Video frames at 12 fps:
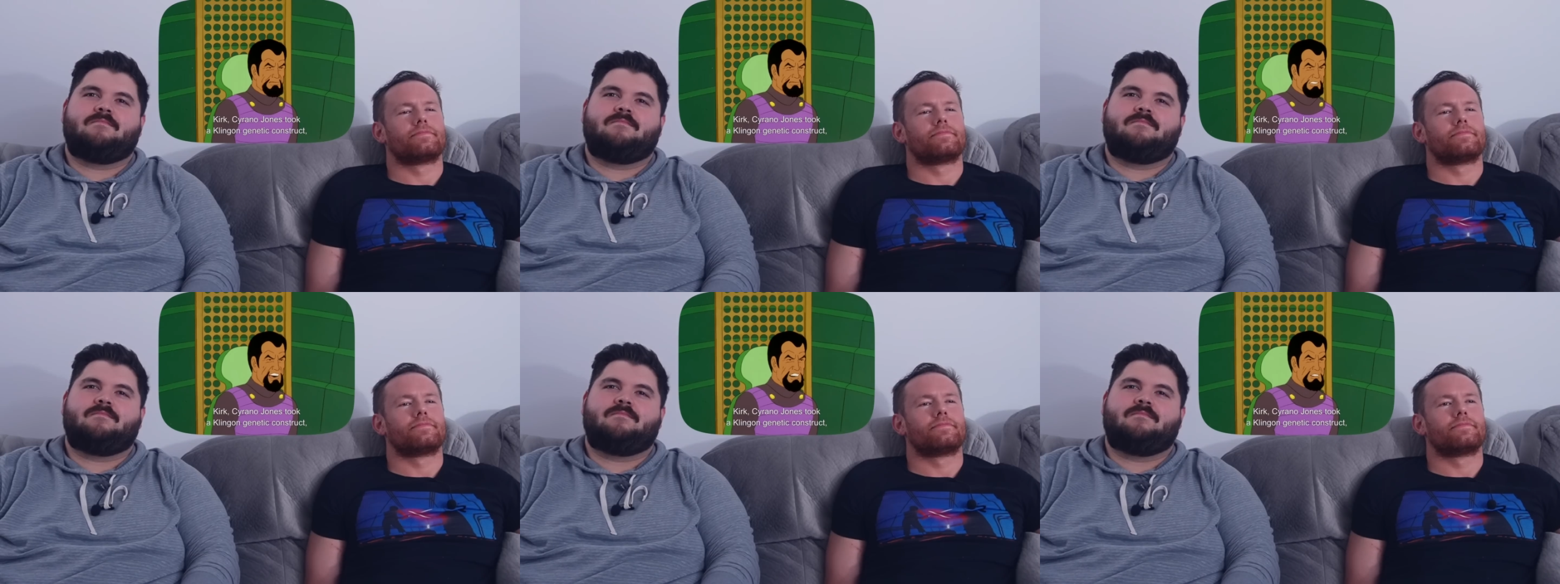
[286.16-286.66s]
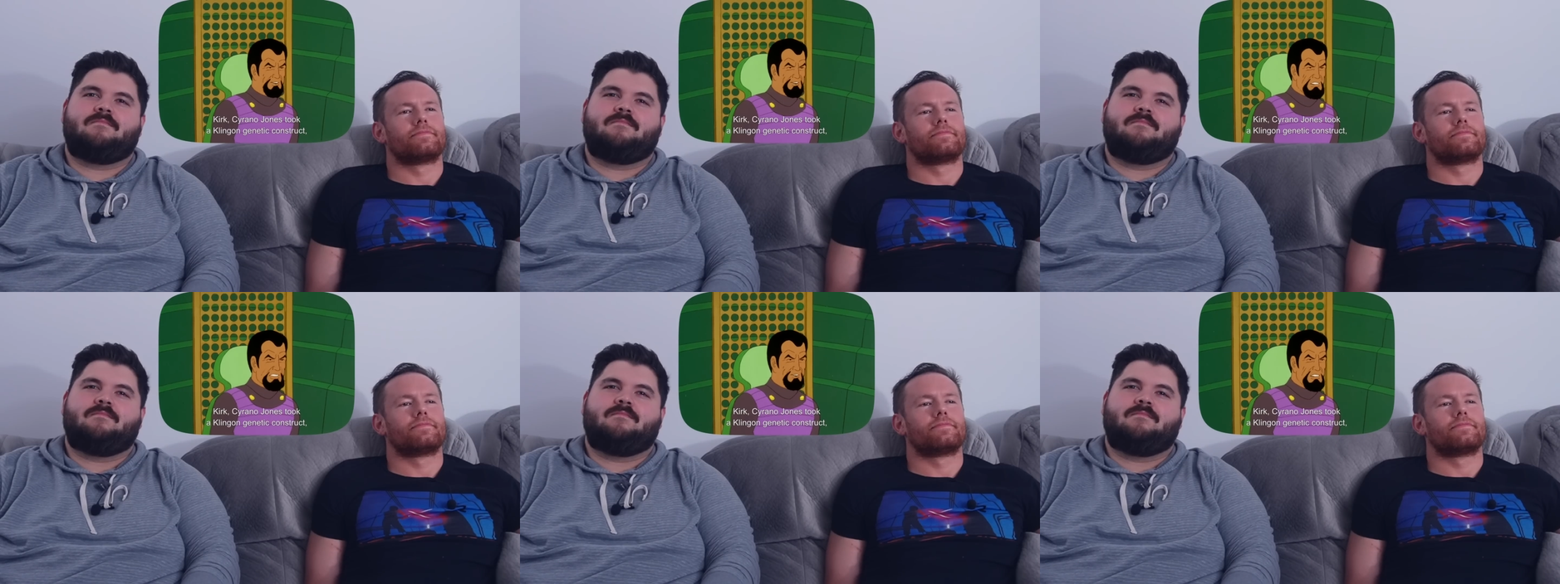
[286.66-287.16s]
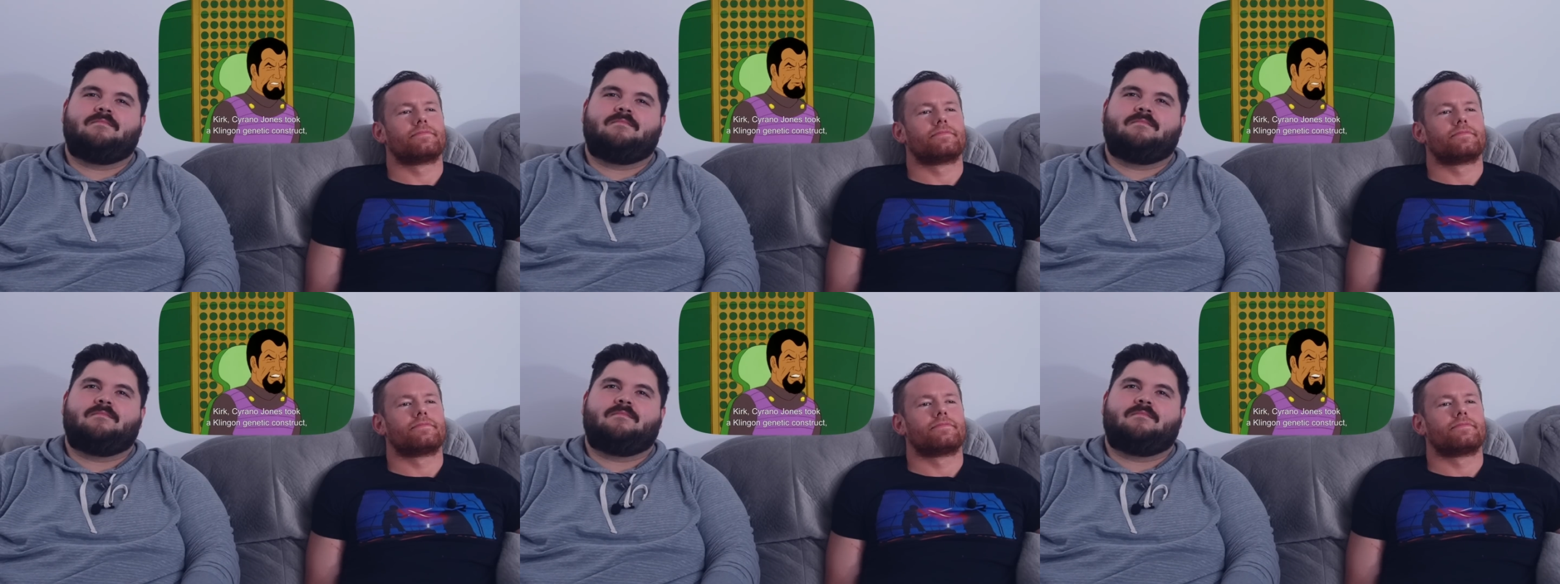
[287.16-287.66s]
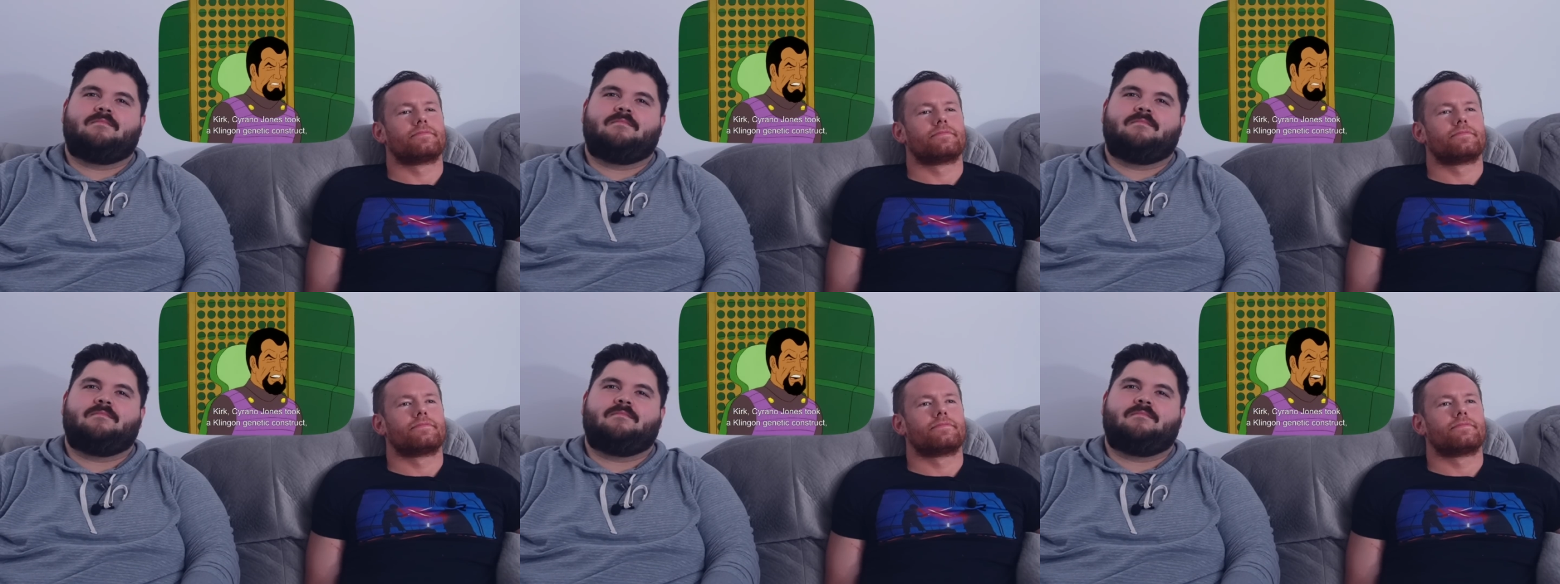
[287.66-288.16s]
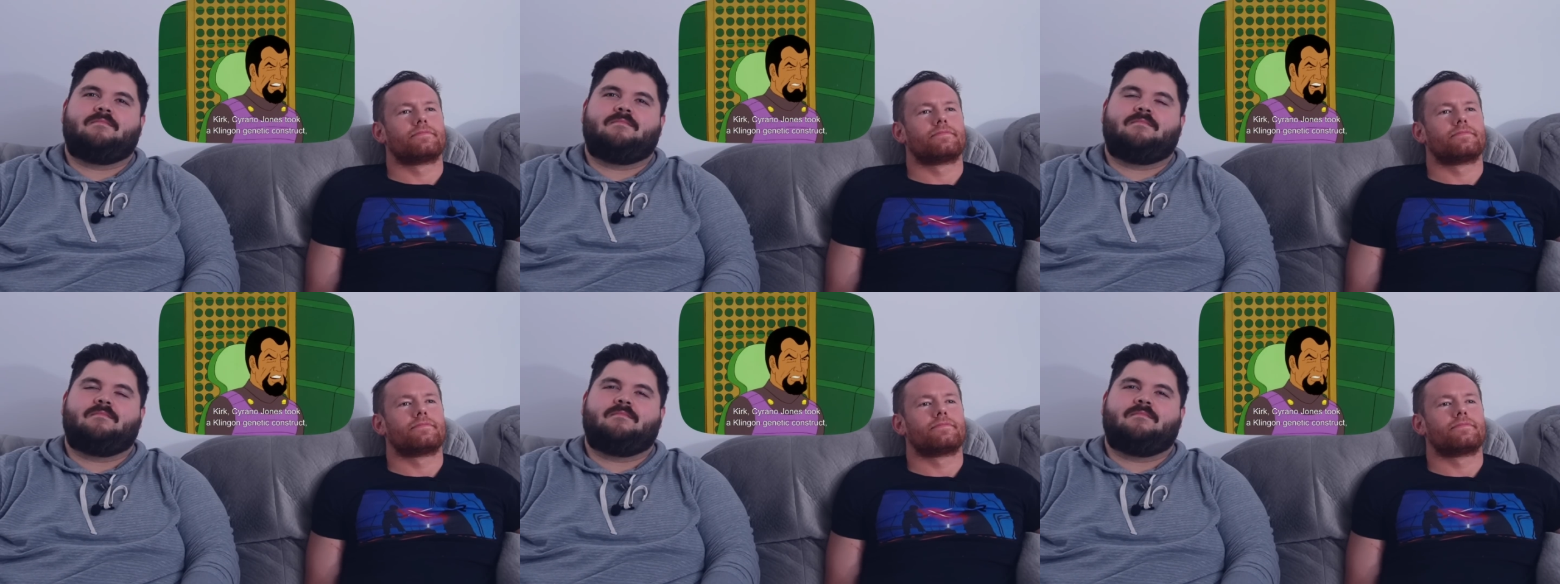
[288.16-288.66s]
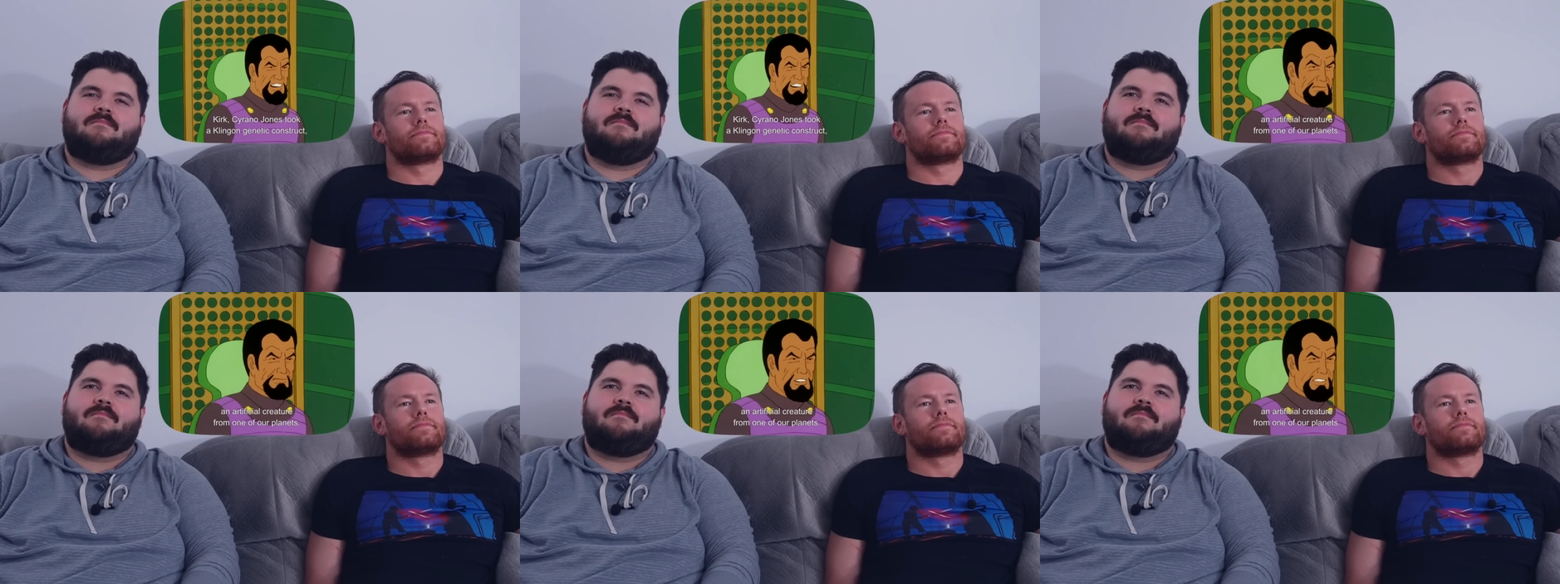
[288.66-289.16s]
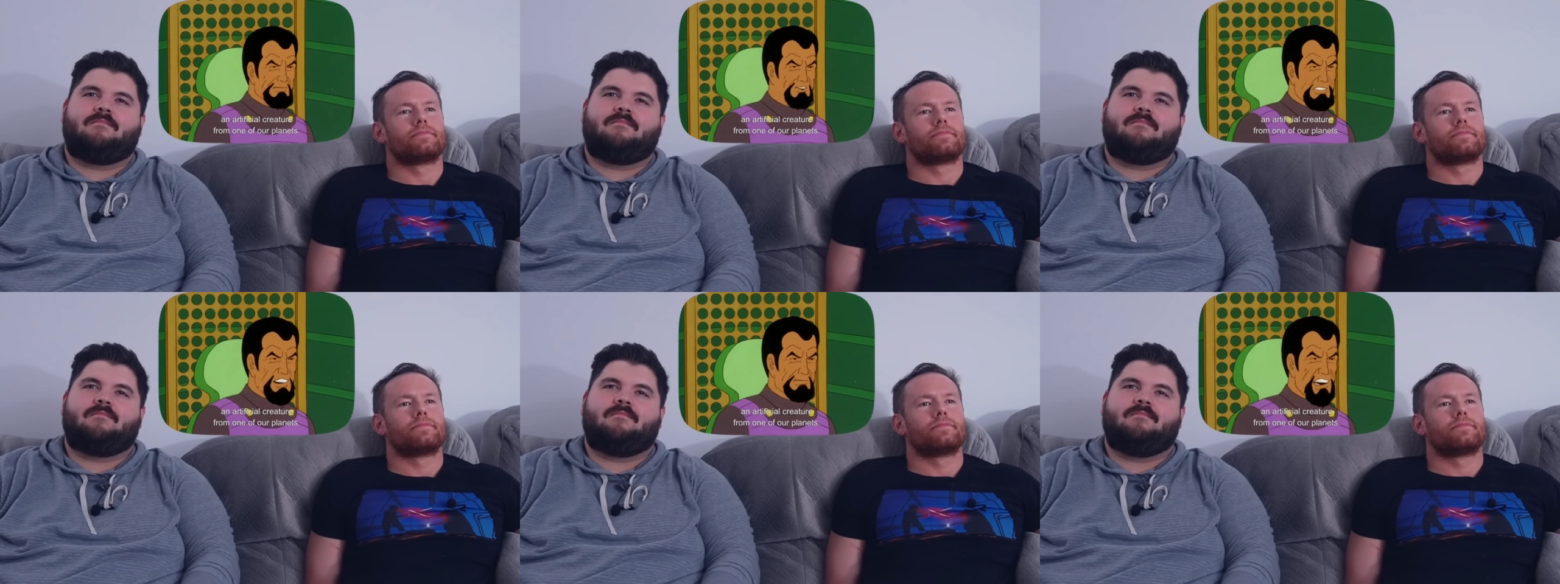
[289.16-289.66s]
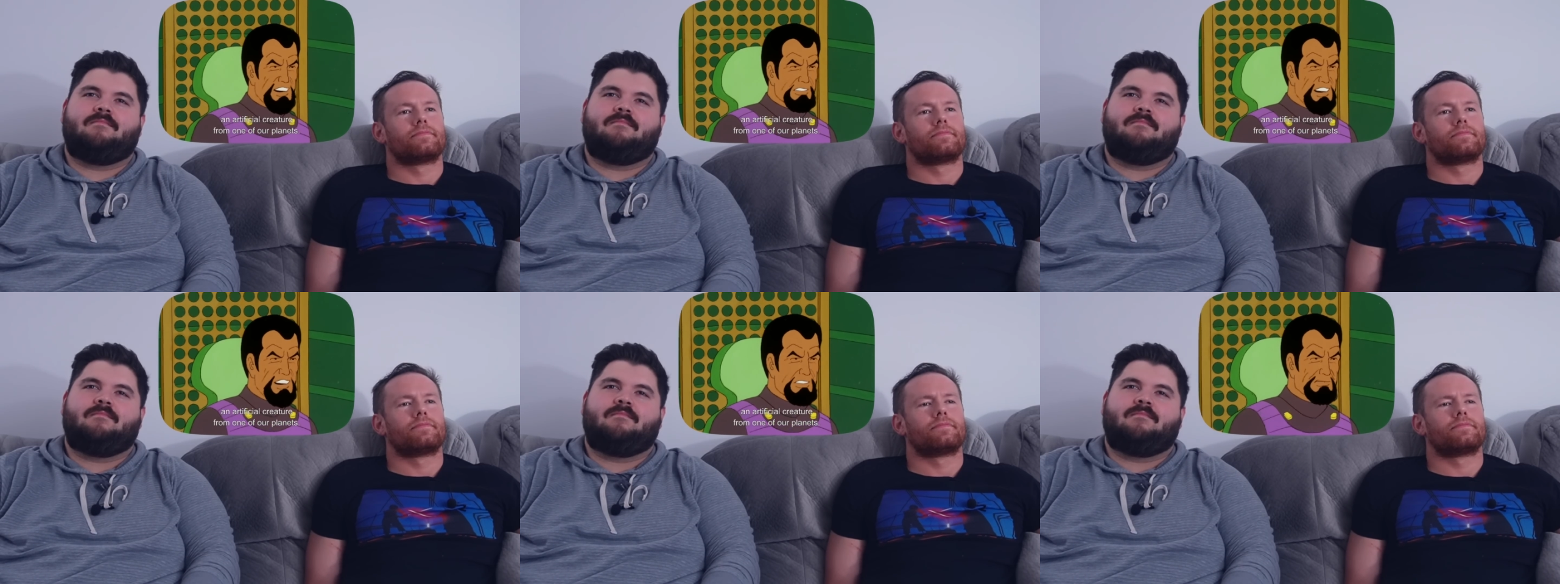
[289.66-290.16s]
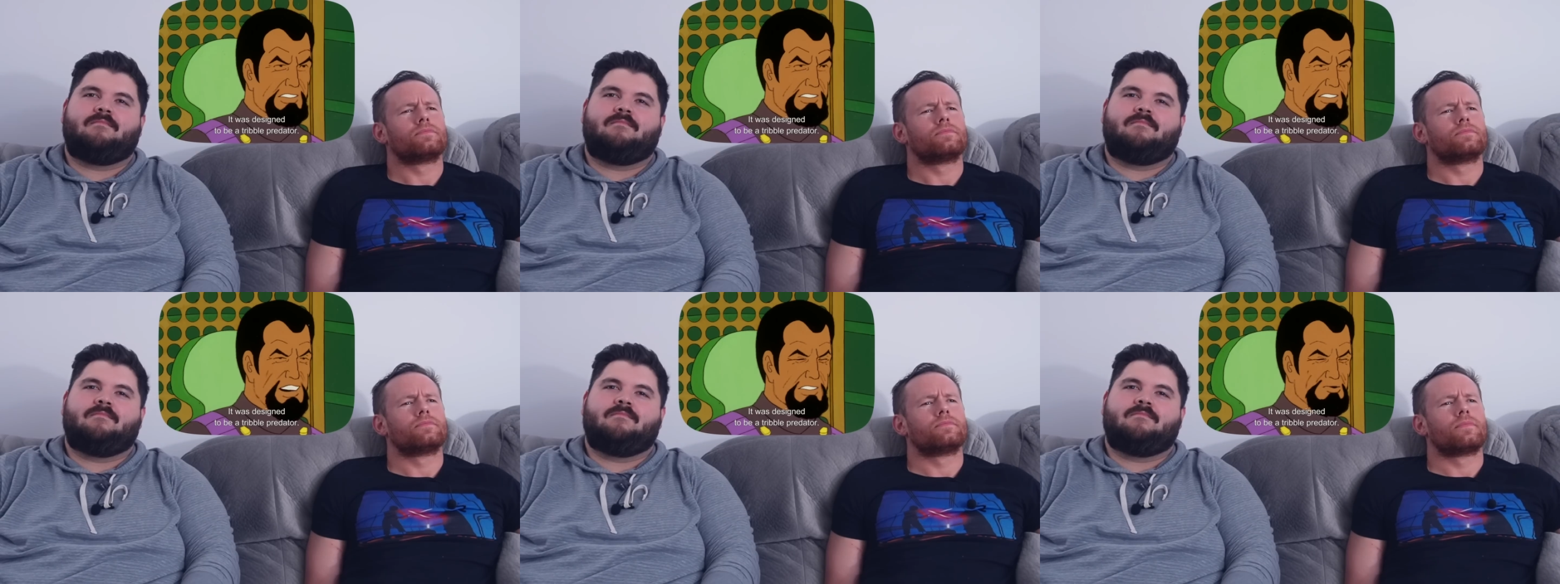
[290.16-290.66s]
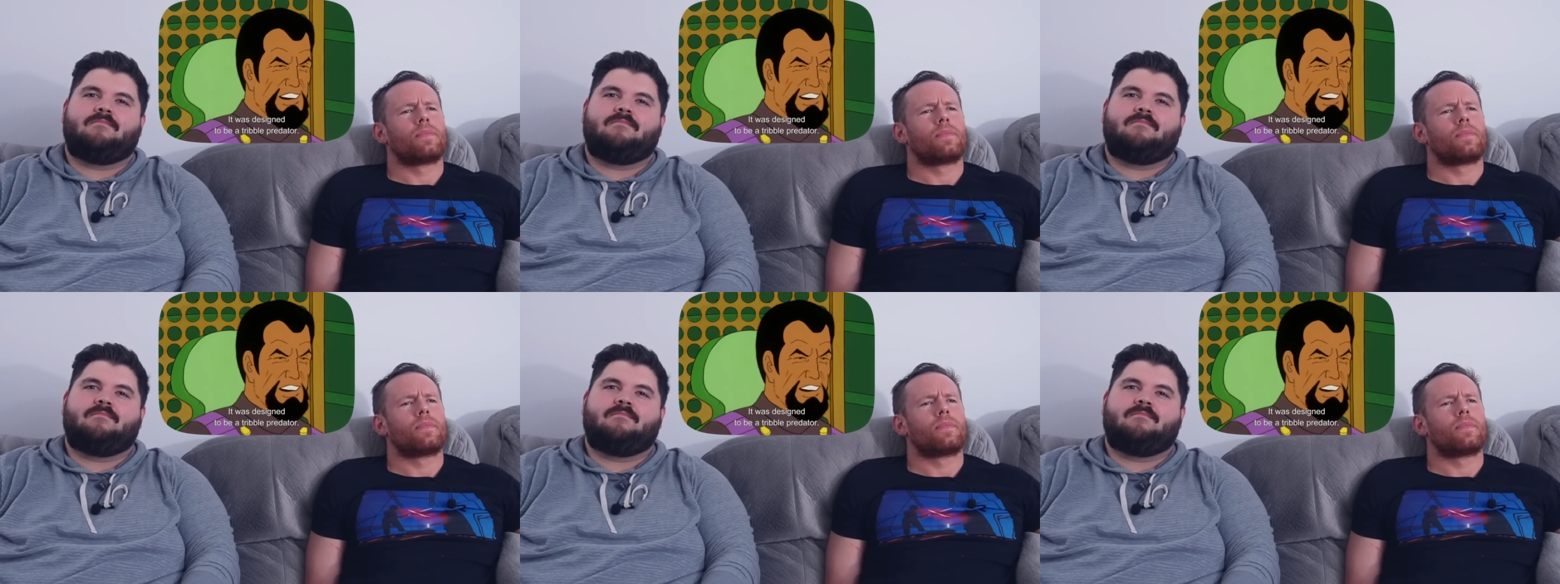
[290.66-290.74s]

Speaker 1: Cyrano Jones took a Klingon genetic construct from one of our planets. It was